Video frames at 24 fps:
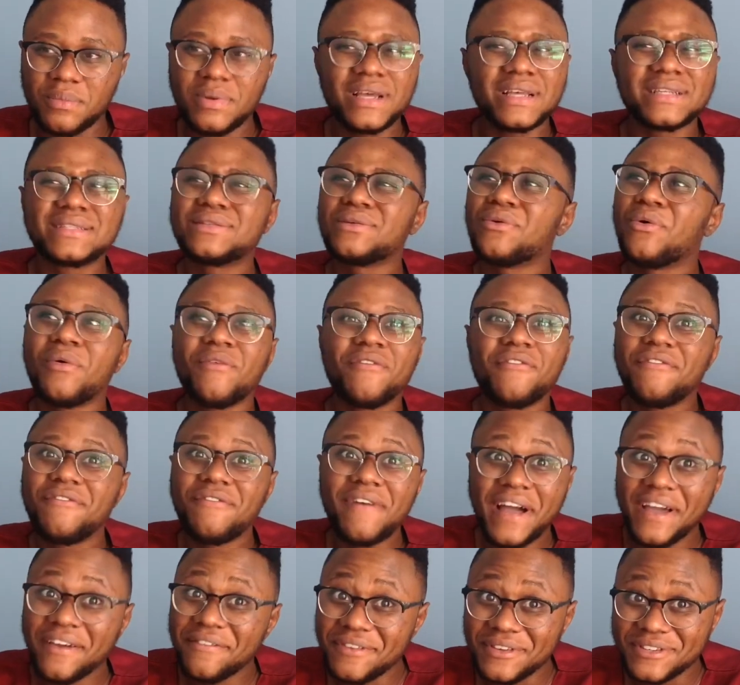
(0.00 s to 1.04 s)
Plus
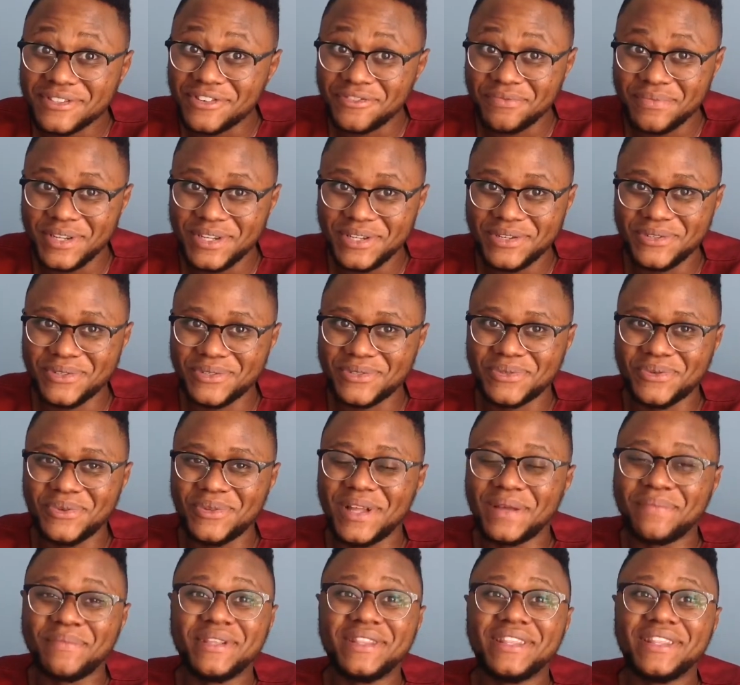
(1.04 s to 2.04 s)
5 years of medical school,